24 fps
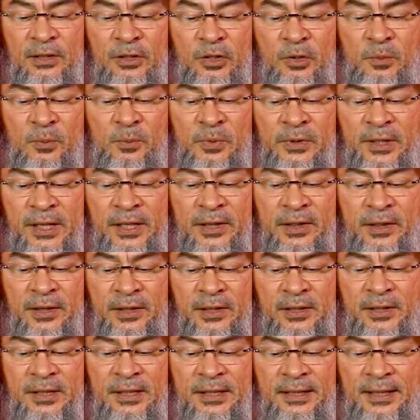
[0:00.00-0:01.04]
complete
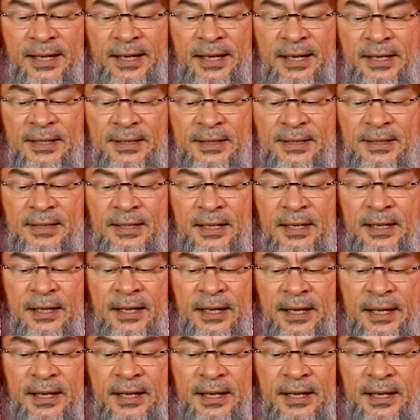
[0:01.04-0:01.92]
30 days